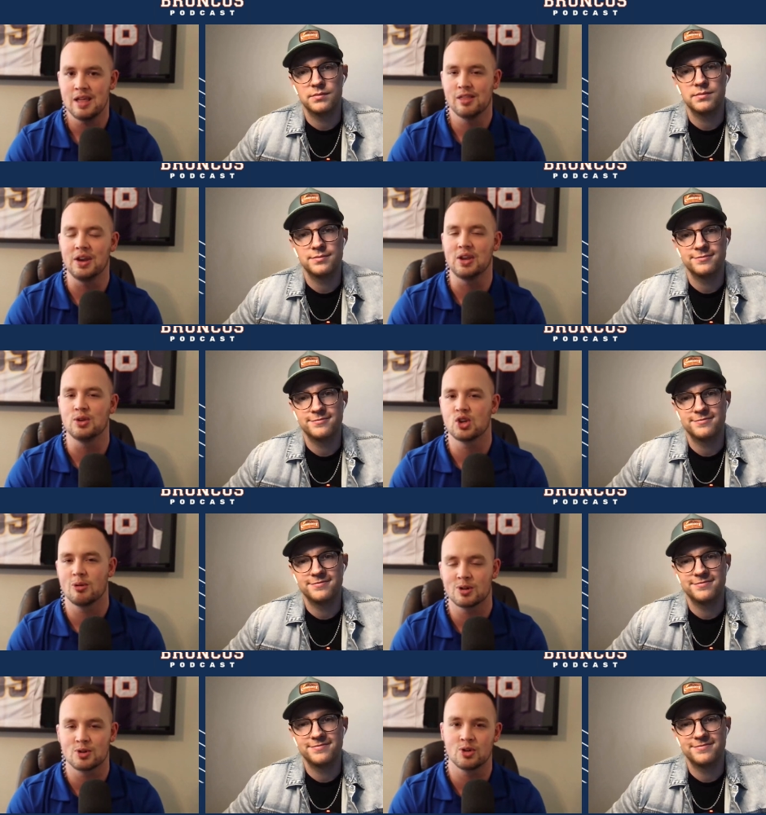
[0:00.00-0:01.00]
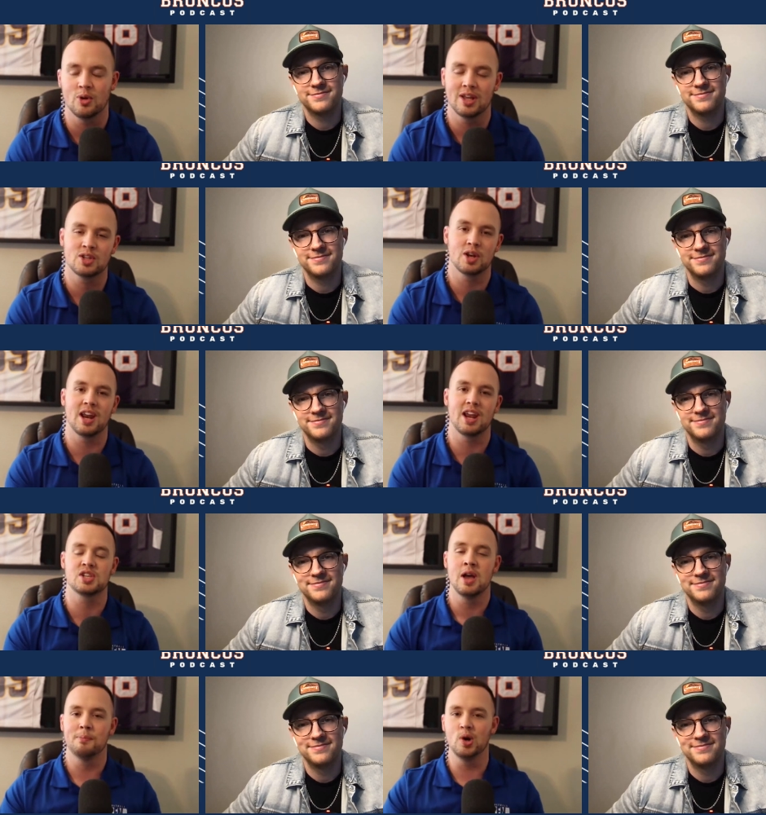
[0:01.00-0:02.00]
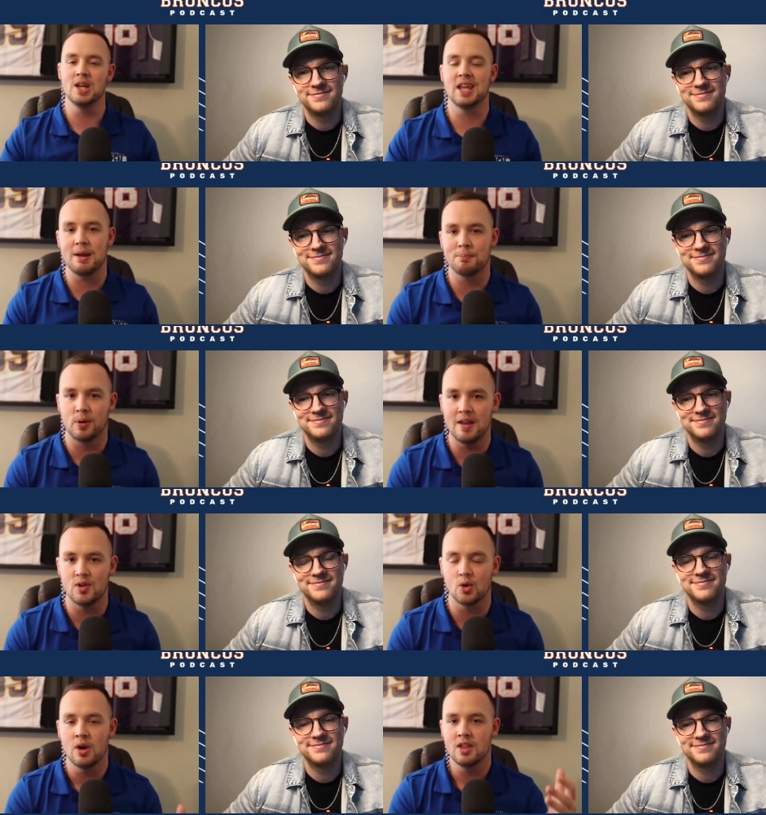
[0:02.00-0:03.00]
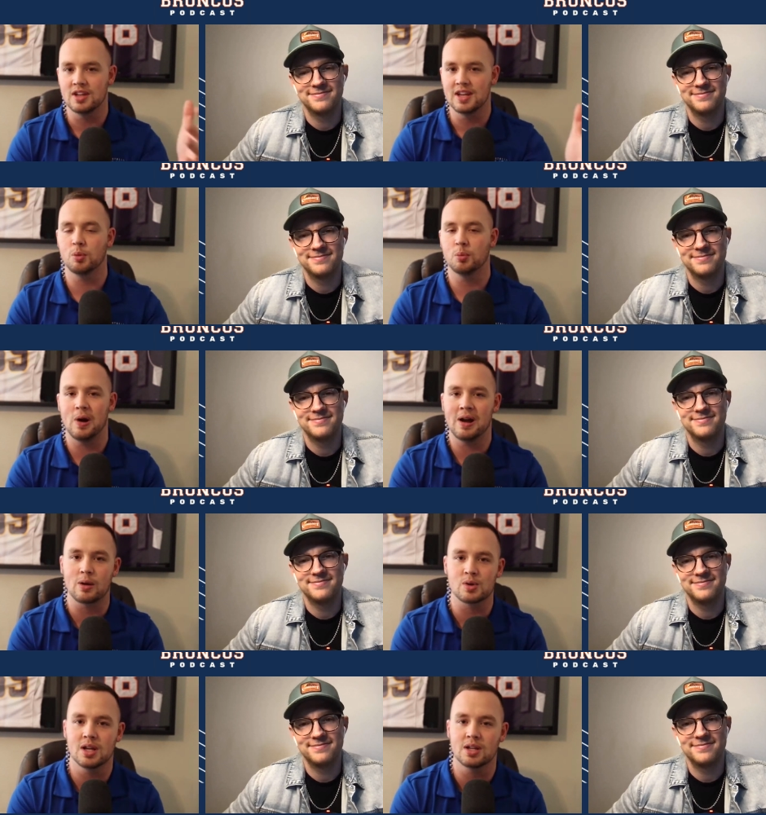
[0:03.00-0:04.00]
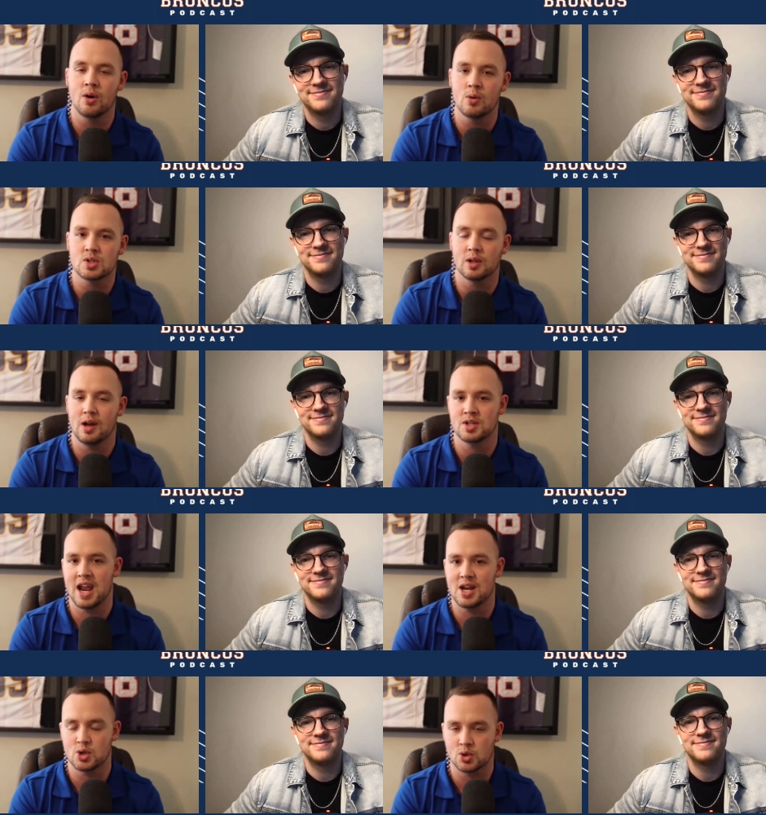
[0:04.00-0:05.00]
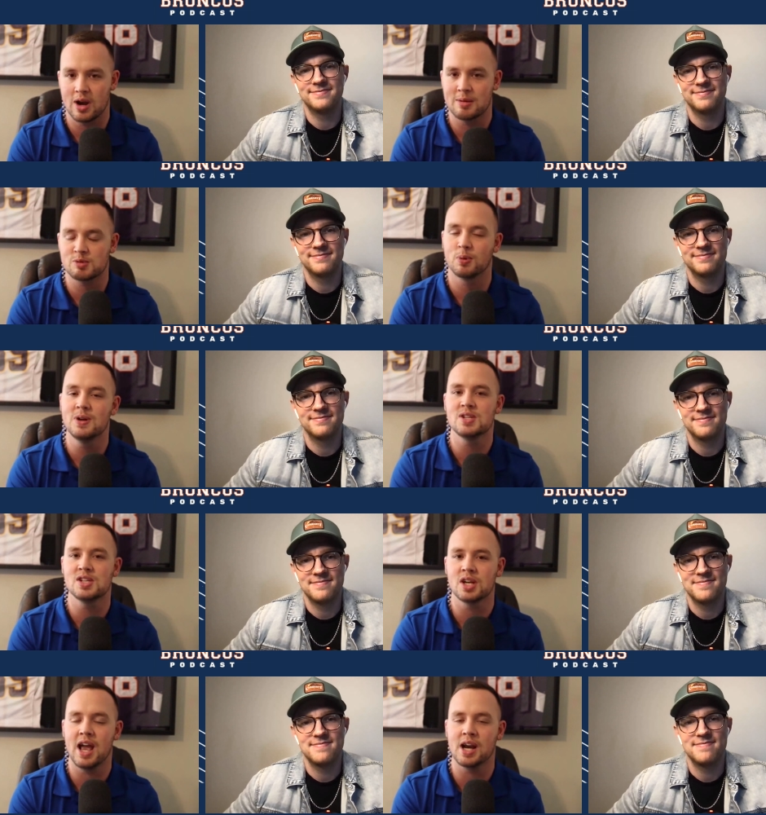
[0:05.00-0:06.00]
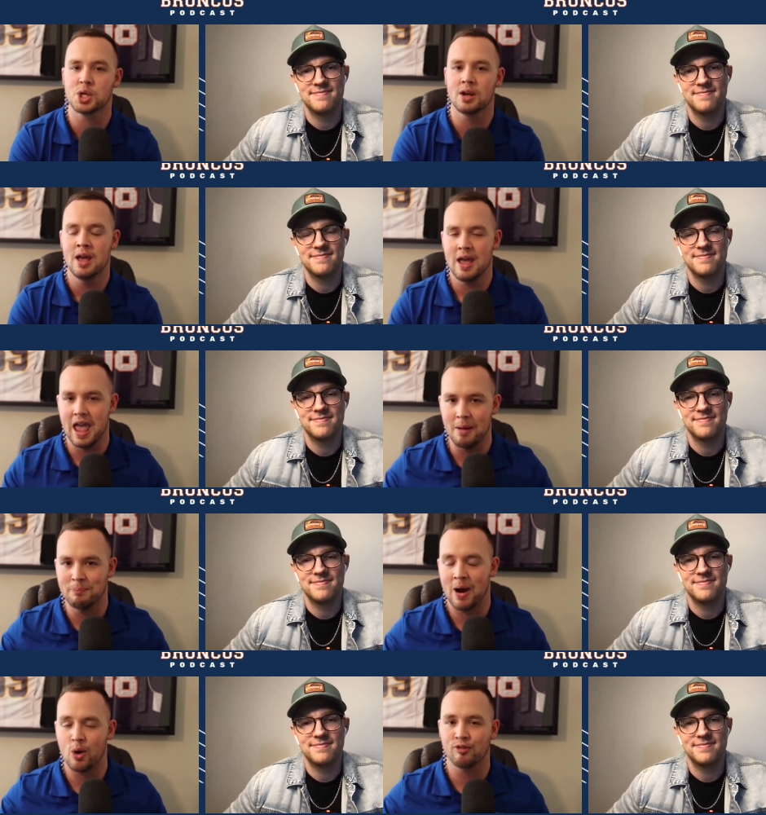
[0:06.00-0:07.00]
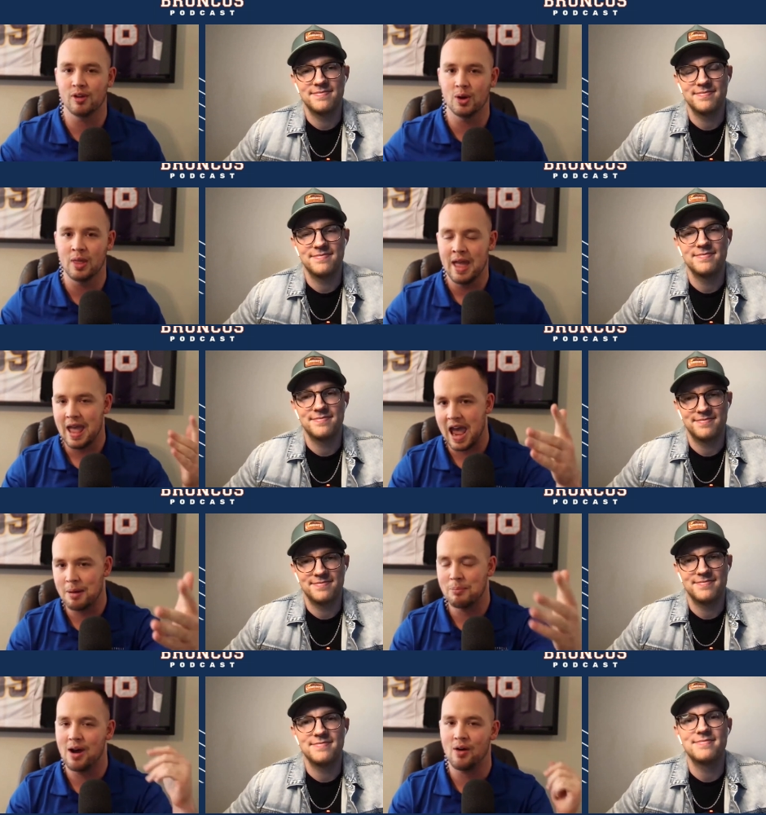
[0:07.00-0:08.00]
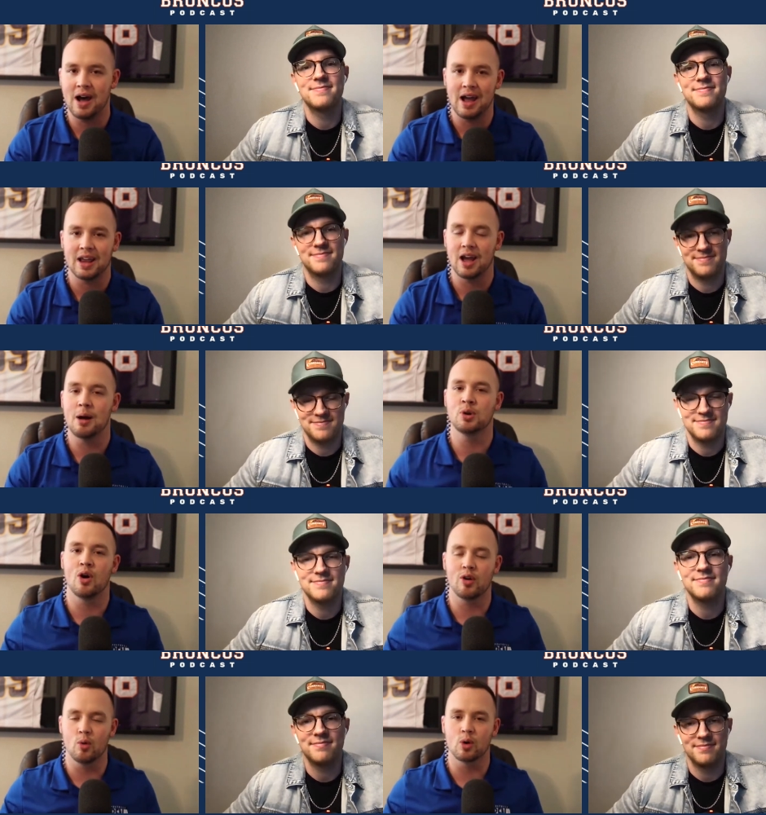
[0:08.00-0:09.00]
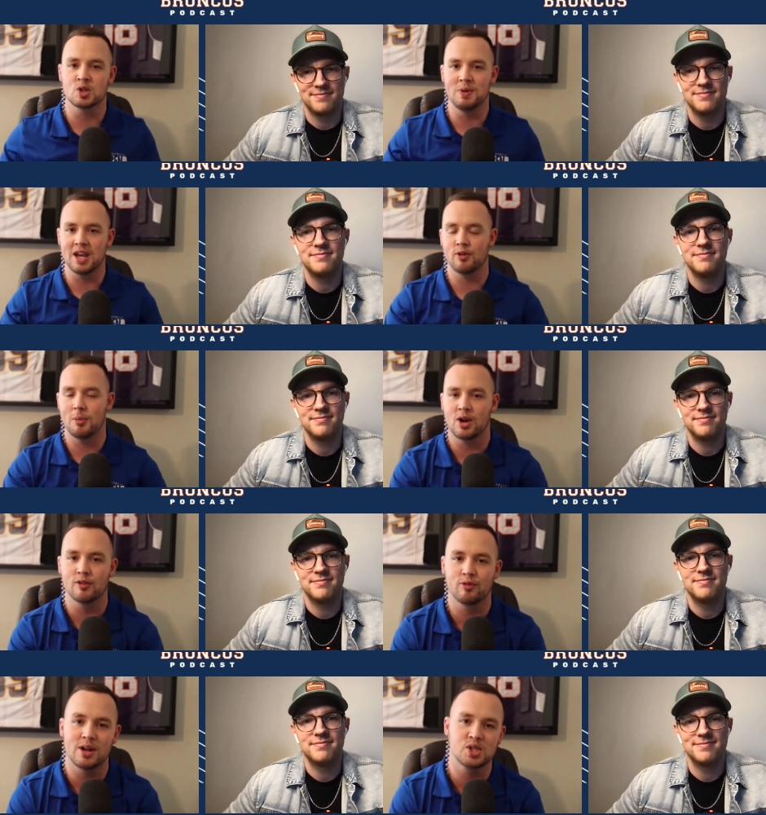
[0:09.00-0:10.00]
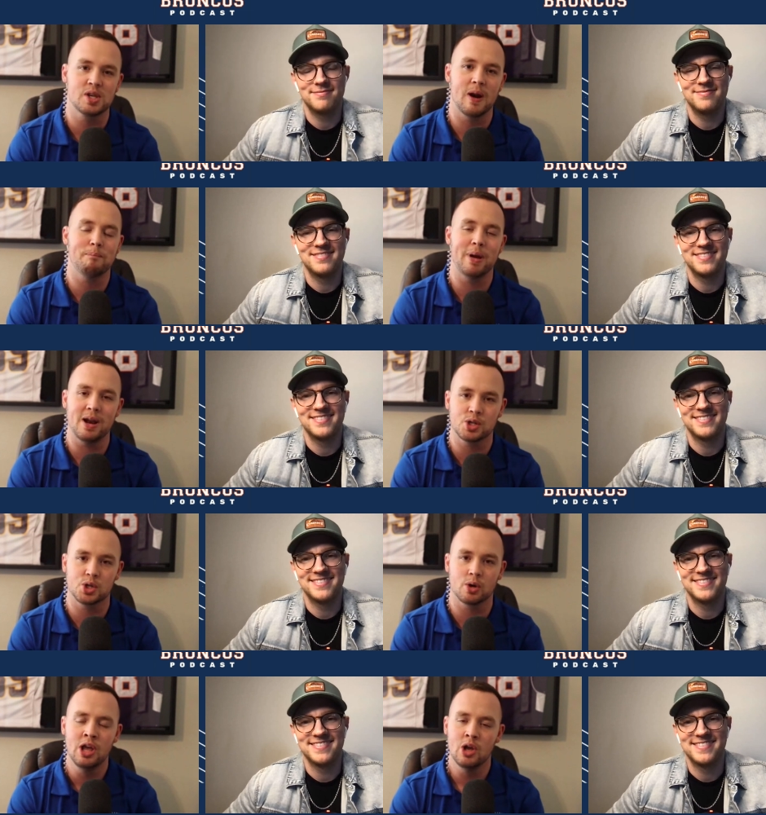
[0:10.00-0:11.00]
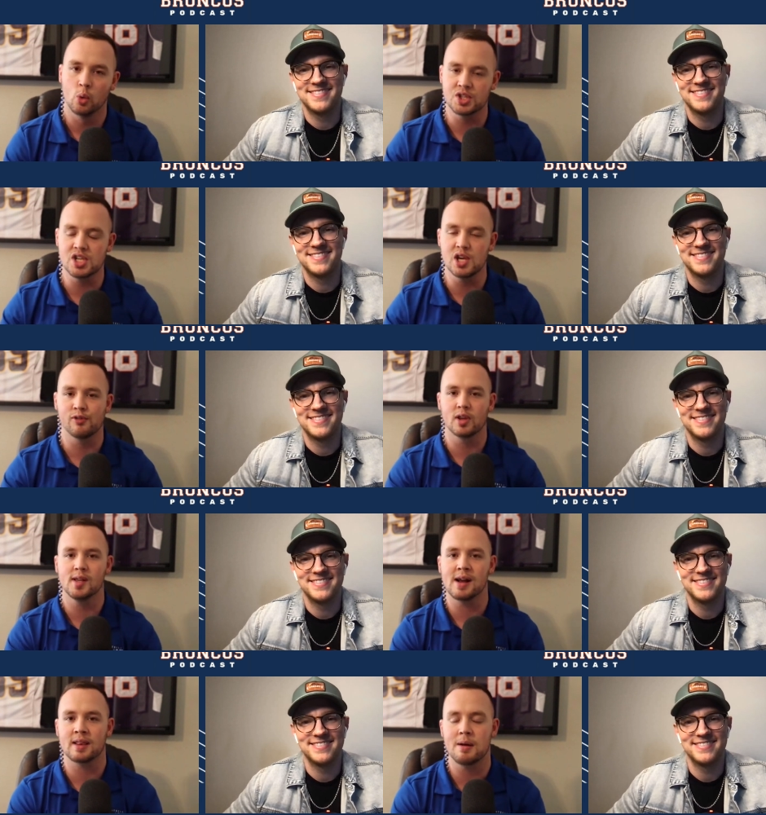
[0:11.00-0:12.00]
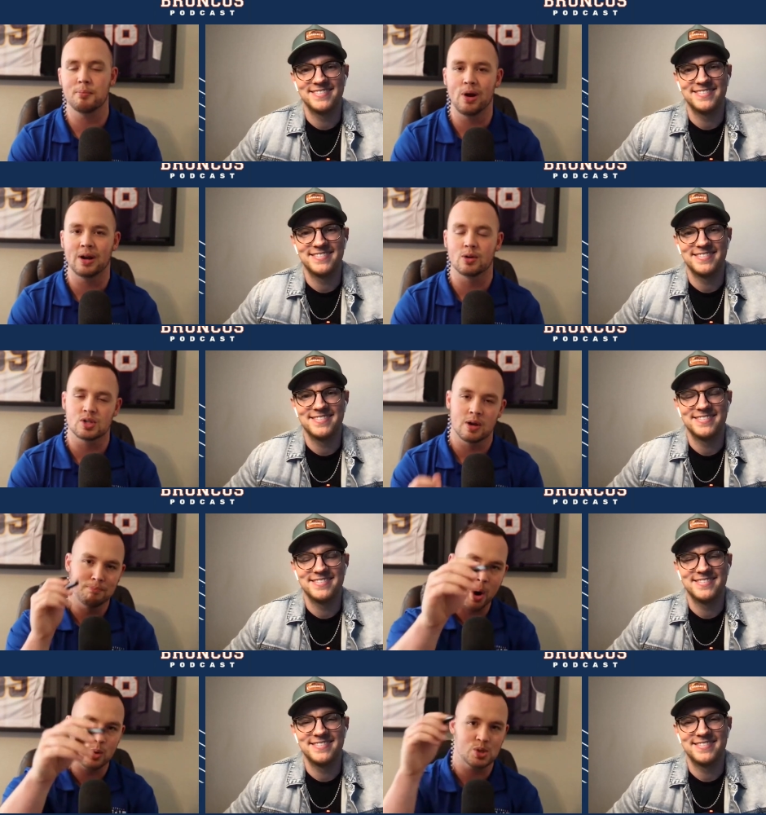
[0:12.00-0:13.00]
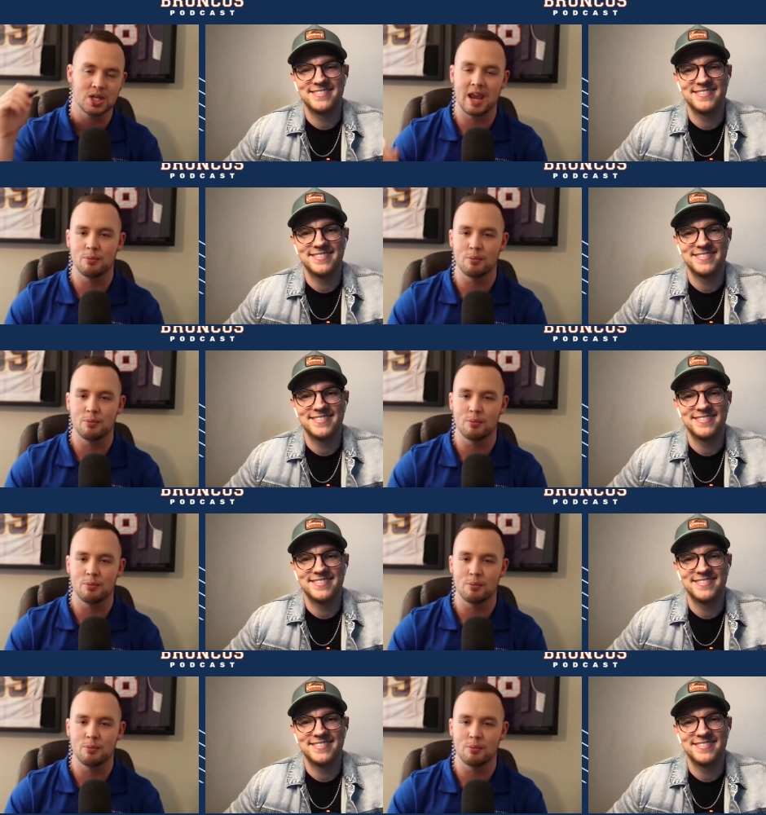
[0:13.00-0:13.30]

Speaker 1: thank you so much for tuning in today's pregame preview. The Denver Broncos set to host the Los Angeles Rams preseason action and Power Field at Mile High. I'm Cody Roark, speaking for my good friend Sayre Bedinger. We'll see you for the Locked On Broncos post-game